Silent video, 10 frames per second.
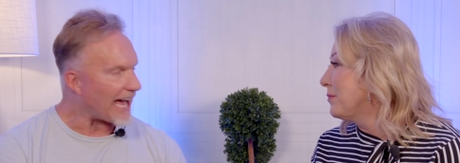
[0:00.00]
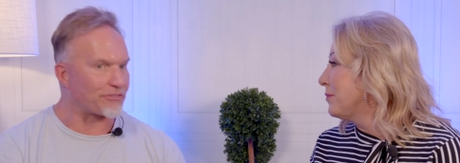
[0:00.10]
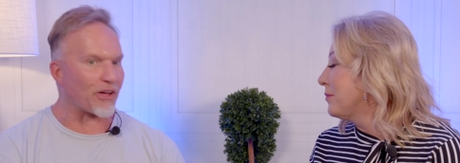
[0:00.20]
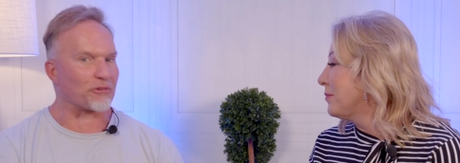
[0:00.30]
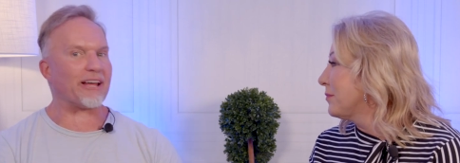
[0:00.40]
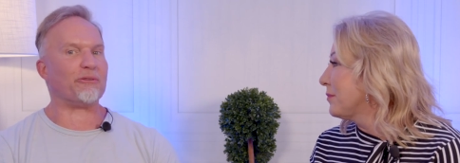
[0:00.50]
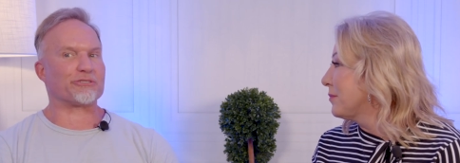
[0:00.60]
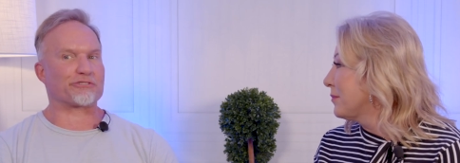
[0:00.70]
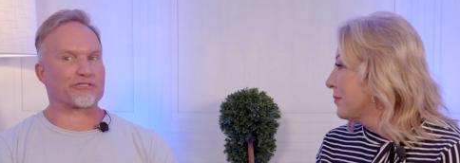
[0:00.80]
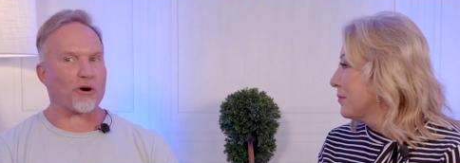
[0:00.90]
Speaker 1: I thought
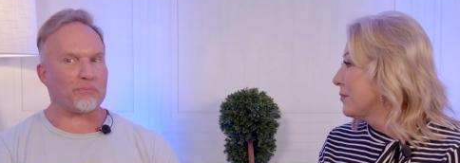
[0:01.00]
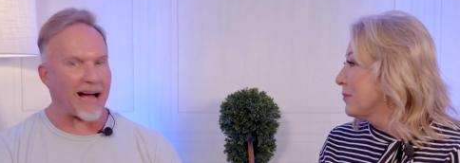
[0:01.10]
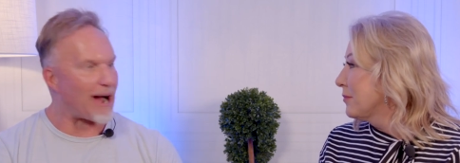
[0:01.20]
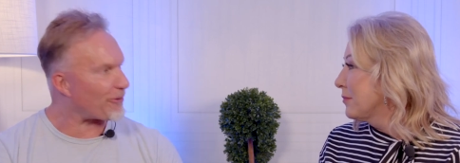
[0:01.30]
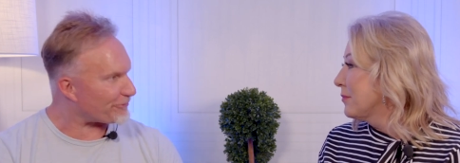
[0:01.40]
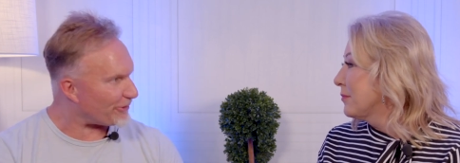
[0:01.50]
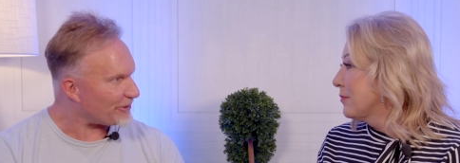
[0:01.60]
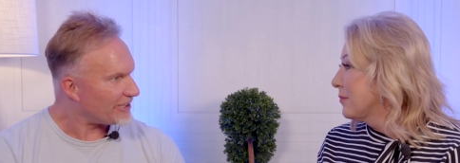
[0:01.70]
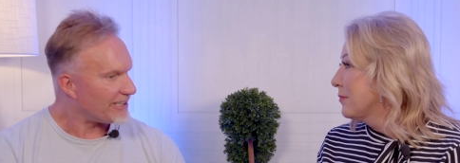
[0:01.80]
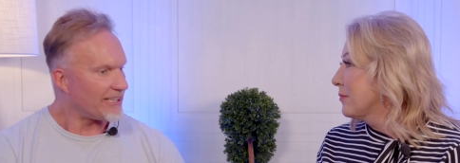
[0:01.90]
that was so
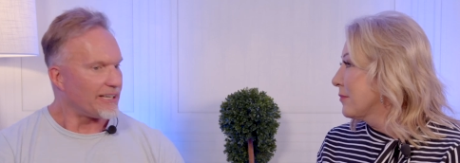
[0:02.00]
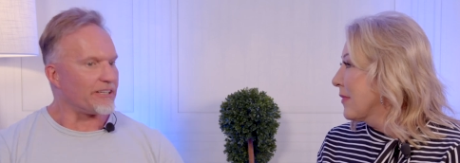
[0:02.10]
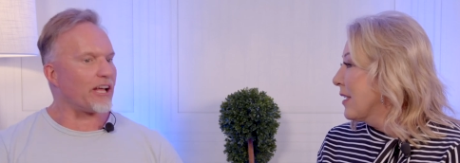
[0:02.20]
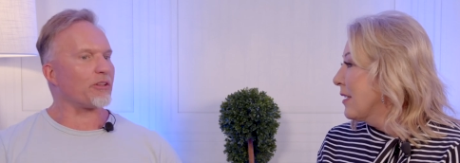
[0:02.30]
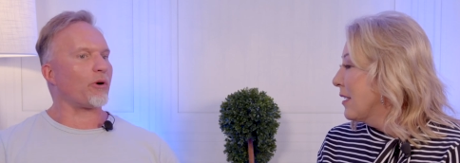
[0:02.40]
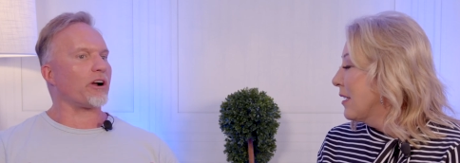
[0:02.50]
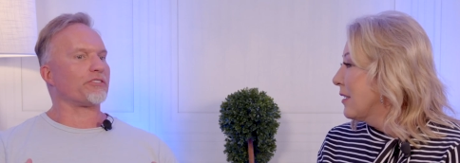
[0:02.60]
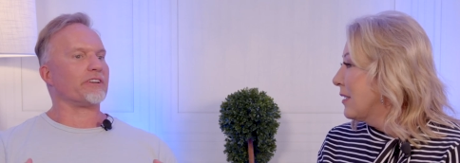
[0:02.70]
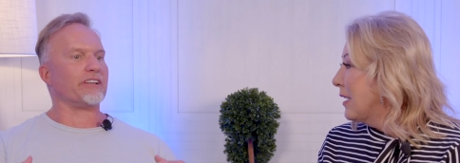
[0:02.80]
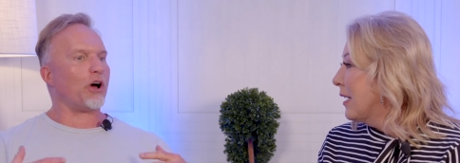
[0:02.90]
powerful. In other
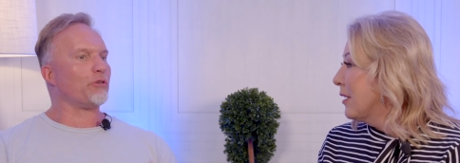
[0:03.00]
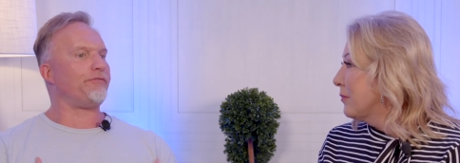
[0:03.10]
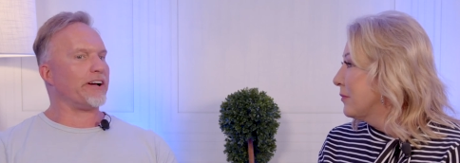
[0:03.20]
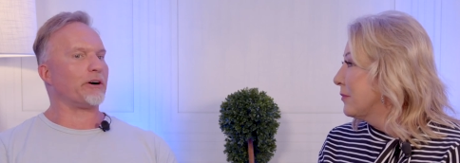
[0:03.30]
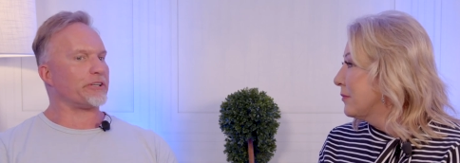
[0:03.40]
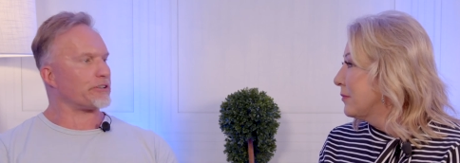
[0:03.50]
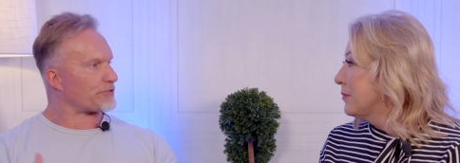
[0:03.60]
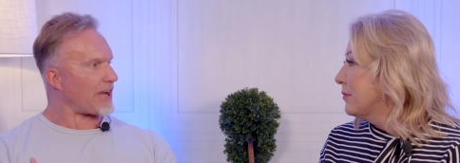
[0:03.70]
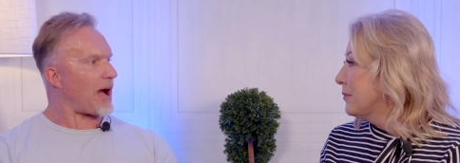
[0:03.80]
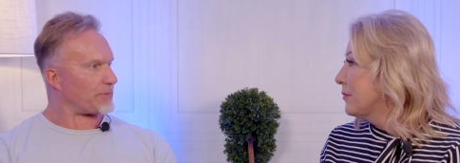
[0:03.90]
words, yeah. no failure
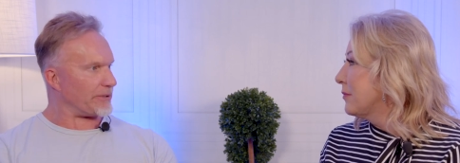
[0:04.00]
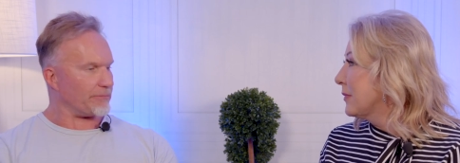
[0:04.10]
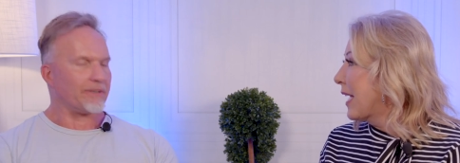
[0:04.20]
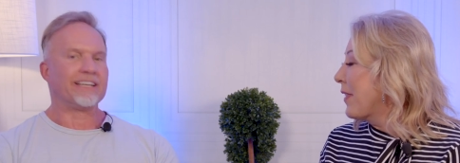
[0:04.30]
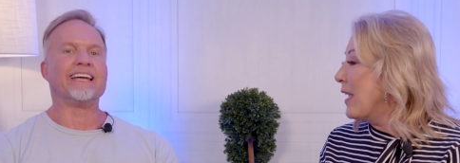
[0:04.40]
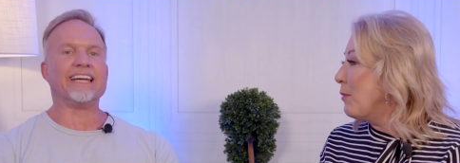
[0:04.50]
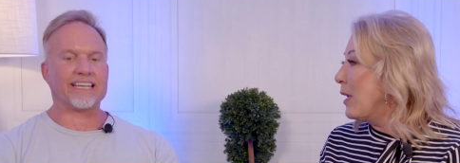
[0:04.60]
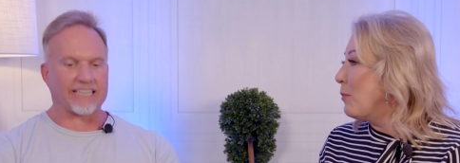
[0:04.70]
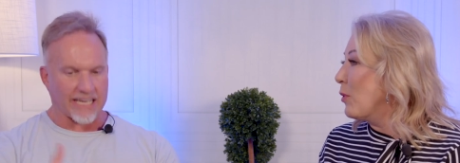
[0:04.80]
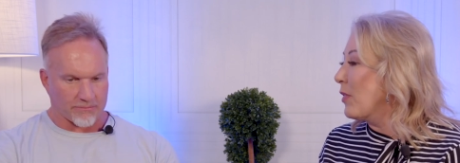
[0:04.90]
stopped him. I think
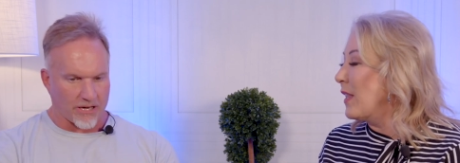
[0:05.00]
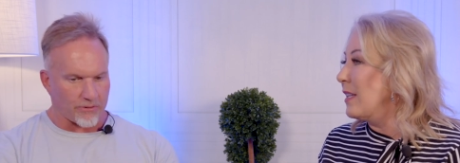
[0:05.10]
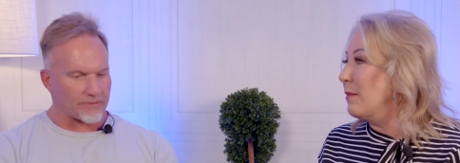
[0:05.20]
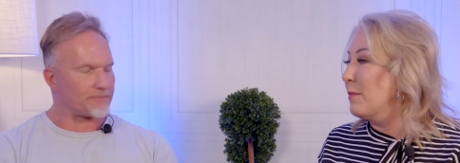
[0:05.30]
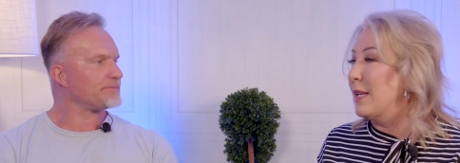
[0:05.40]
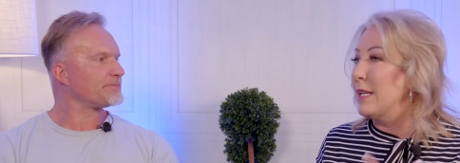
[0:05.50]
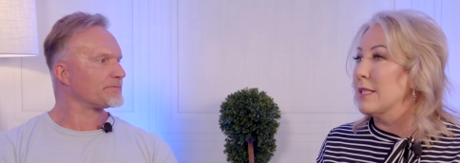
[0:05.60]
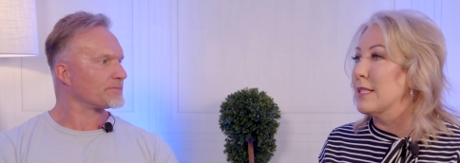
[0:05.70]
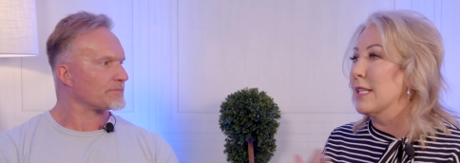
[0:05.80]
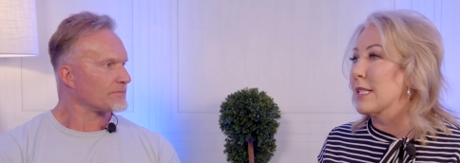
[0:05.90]
he people think going.
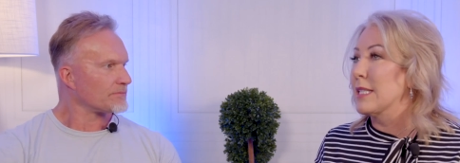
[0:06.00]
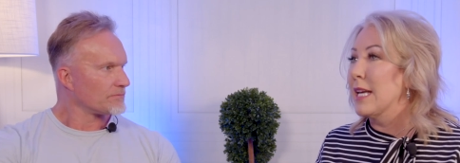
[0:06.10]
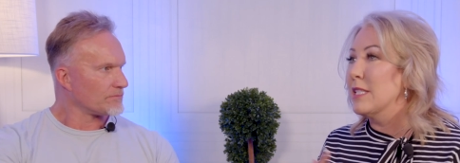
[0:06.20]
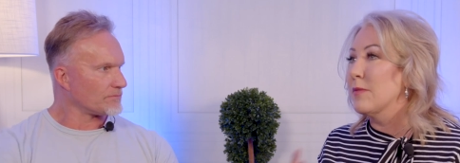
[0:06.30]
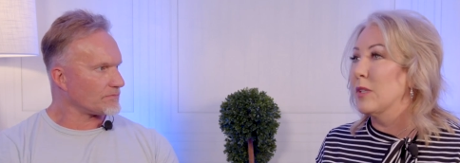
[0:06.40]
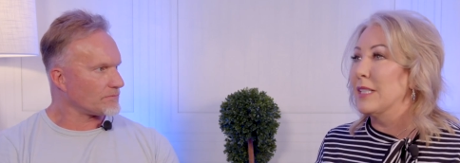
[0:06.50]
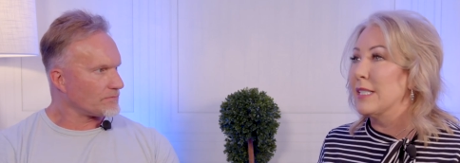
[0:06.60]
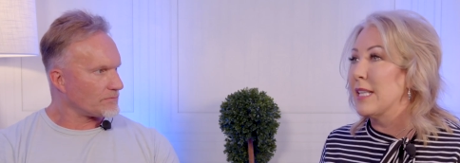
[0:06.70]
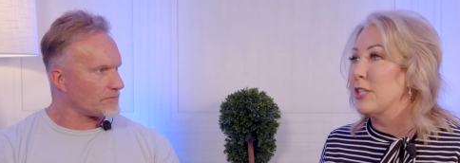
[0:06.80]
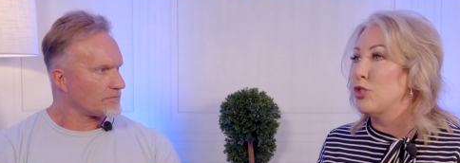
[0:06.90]
Speaker 2: being successful
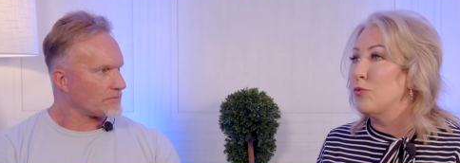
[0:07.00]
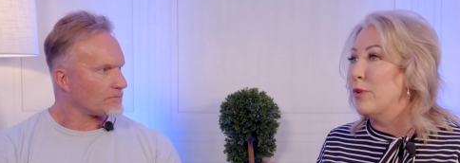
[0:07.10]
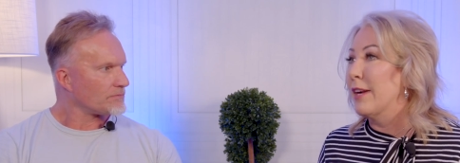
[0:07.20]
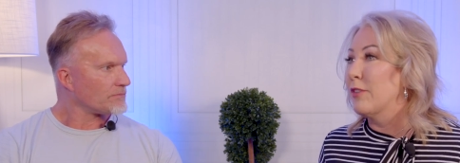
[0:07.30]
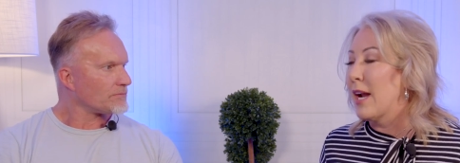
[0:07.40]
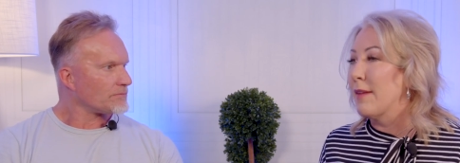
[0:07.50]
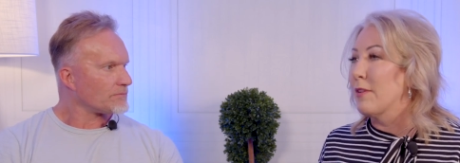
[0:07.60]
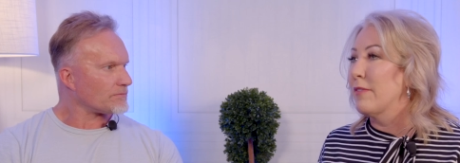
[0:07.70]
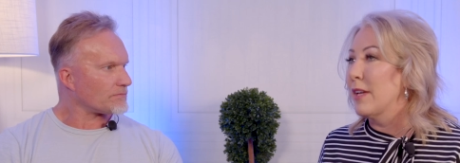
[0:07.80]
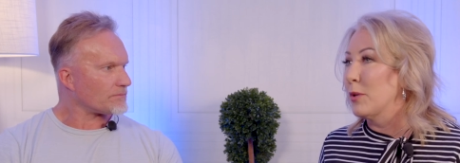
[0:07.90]
is that you never
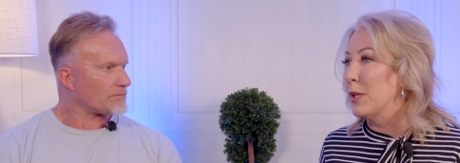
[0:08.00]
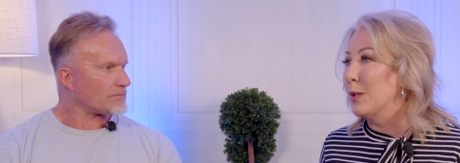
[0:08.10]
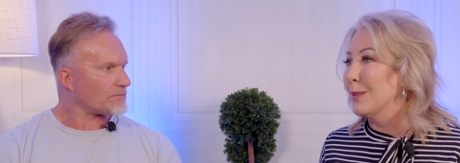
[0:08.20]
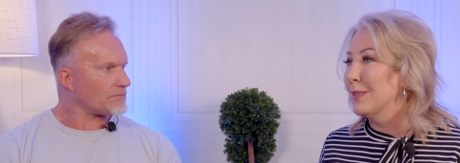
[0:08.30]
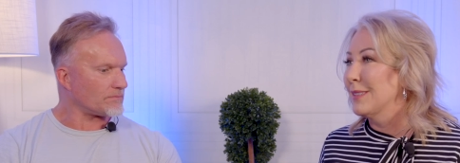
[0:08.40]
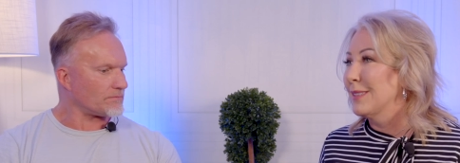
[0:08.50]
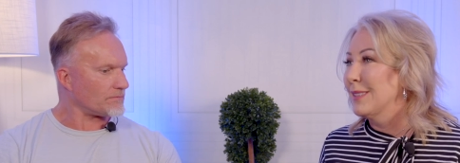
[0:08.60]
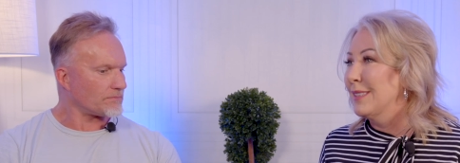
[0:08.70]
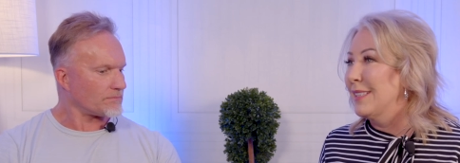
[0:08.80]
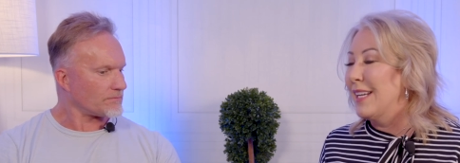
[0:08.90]
have a failure. Mm
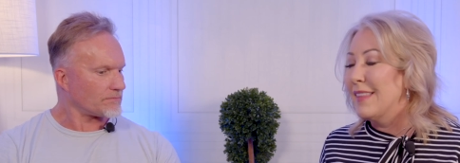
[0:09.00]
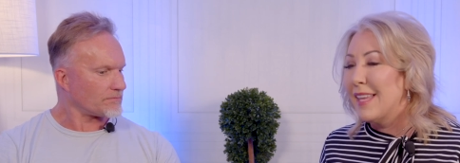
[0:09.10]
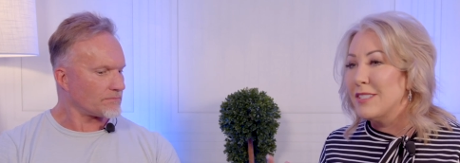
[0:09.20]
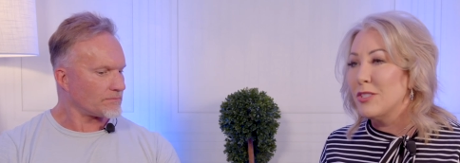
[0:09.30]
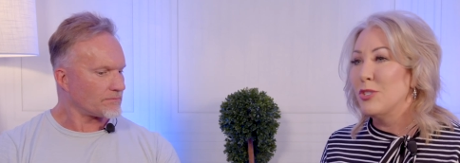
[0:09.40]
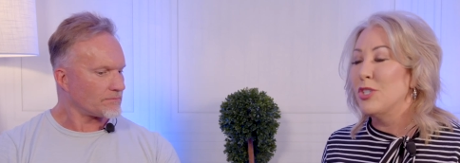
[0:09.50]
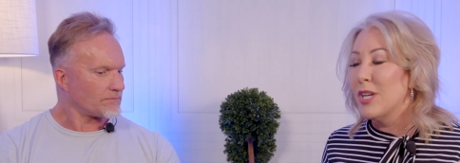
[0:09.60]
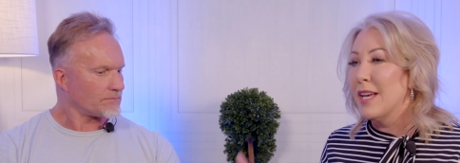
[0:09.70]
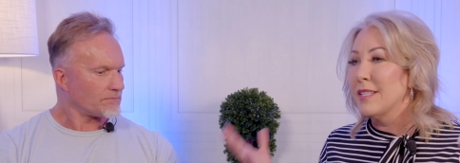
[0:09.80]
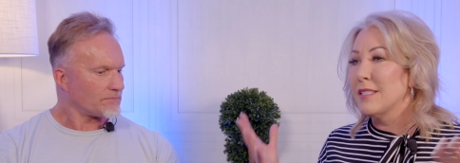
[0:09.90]
-mm. And that's
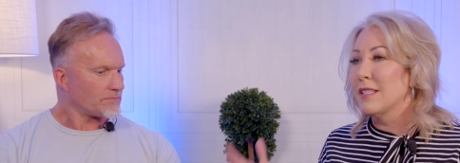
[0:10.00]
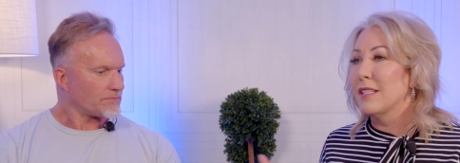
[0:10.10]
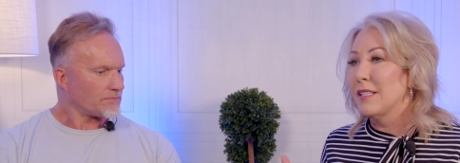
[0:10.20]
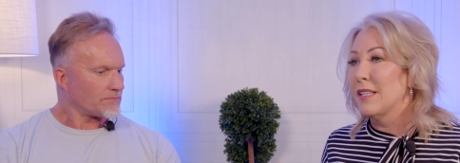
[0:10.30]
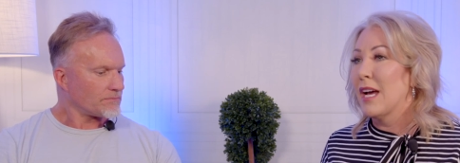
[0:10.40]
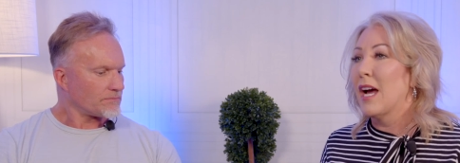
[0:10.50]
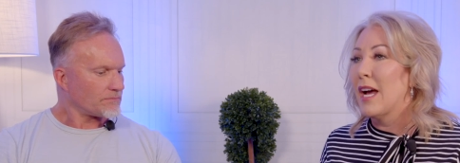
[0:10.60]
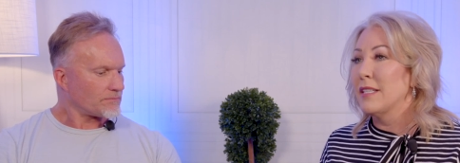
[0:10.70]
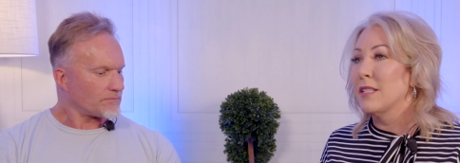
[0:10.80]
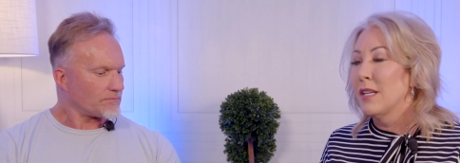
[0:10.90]
just
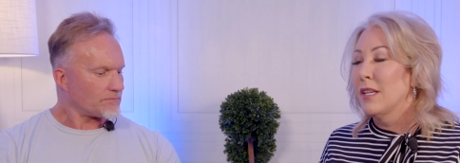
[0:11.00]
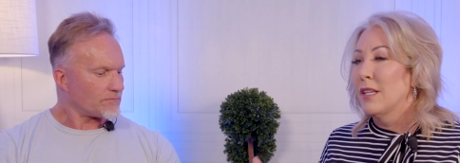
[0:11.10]
not